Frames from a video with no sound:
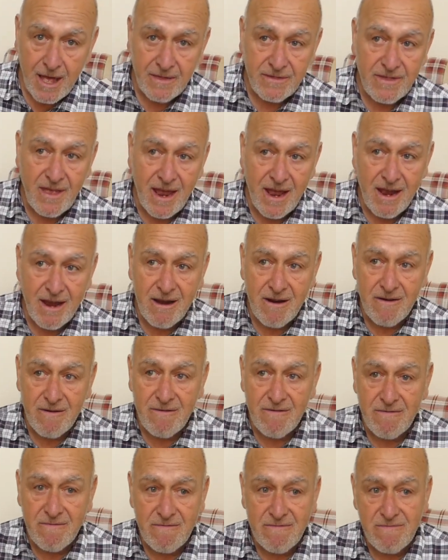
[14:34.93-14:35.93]

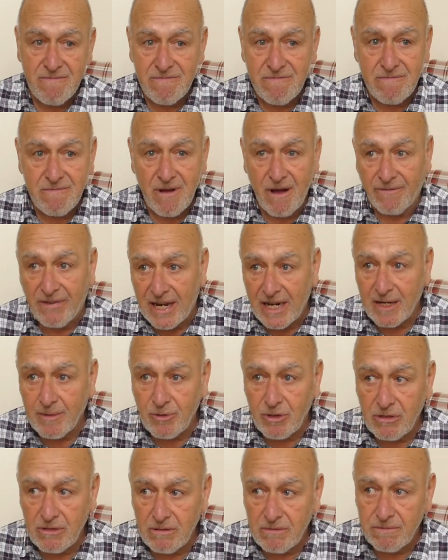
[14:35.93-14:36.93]
They're
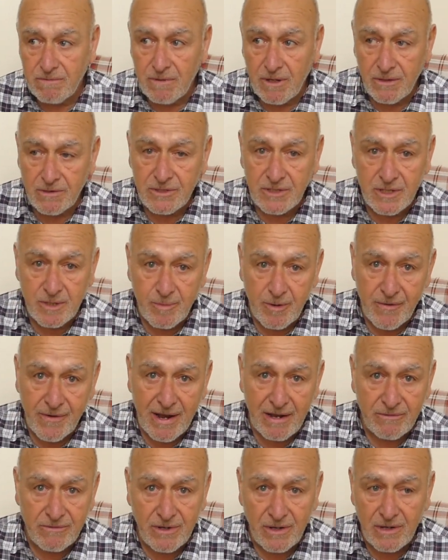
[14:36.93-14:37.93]
available, lots of them
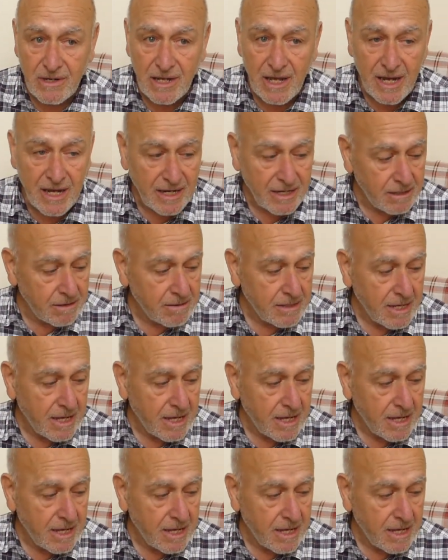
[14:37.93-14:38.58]
around online.